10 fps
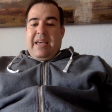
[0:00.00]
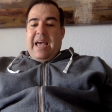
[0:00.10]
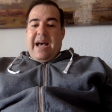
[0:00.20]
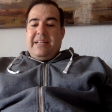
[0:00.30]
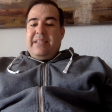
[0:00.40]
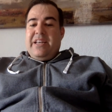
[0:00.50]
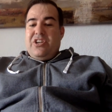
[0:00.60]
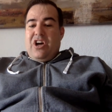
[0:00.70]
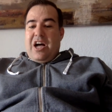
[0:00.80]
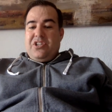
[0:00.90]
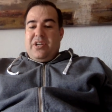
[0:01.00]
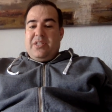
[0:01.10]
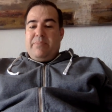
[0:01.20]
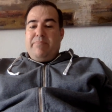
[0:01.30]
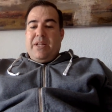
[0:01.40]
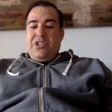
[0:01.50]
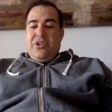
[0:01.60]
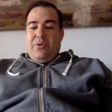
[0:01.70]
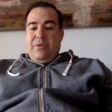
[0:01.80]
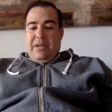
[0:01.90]
has an endogenous
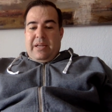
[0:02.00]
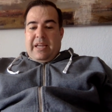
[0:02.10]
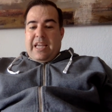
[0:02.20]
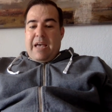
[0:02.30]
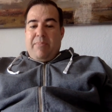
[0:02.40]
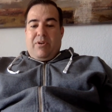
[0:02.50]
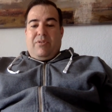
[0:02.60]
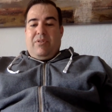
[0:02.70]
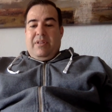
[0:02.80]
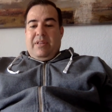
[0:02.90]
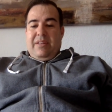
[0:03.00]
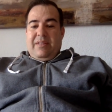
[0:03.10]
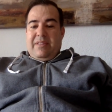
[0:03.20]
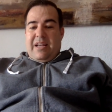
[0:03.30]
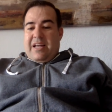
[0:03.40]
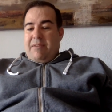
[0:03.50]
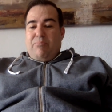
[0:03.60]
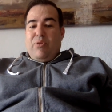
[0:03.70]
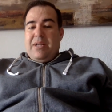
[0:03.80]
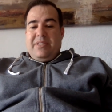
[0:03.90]
benzochemical
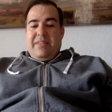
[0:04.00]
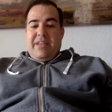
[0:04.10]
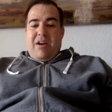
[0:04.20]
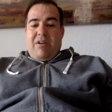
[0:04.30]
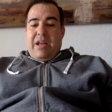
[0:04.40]
present there.